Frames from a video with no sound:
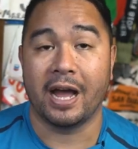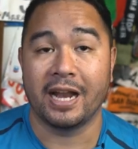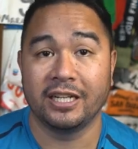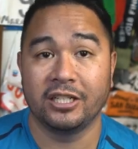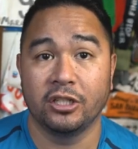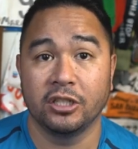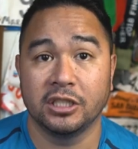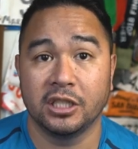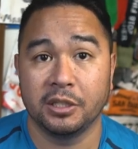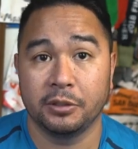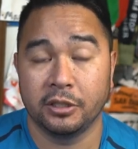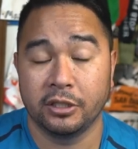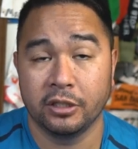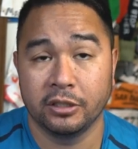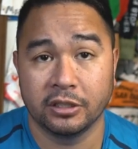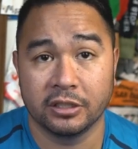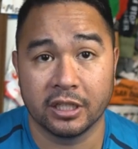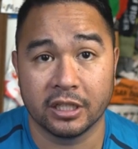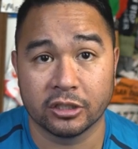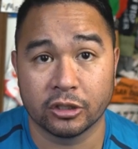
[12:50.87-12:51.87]
I just usually
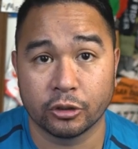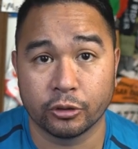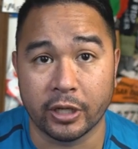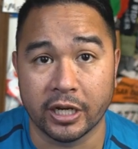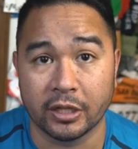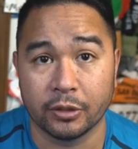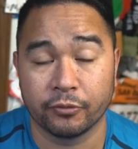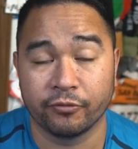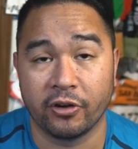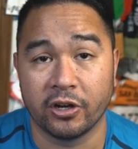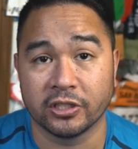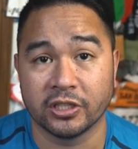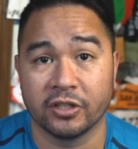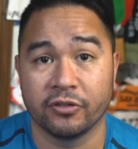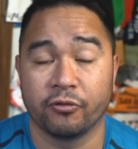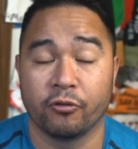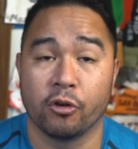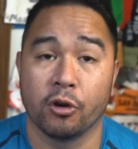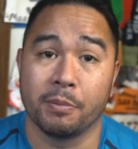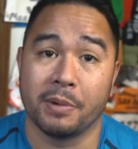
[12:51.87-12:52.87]
use the strength
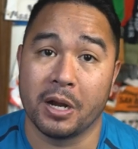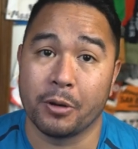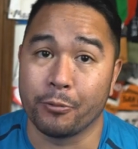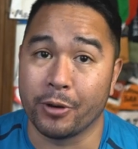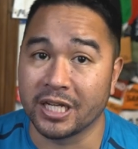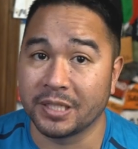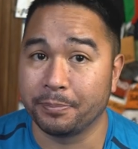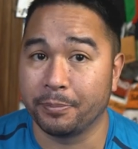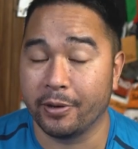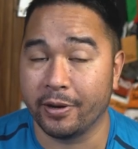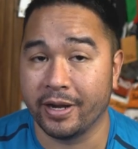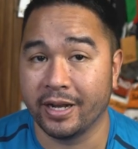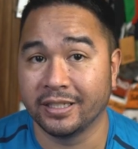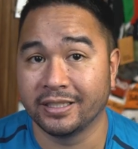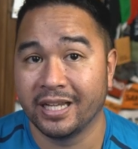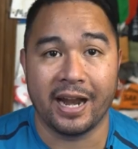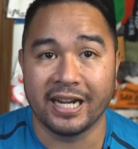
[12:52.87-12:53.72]
function for my rest periods.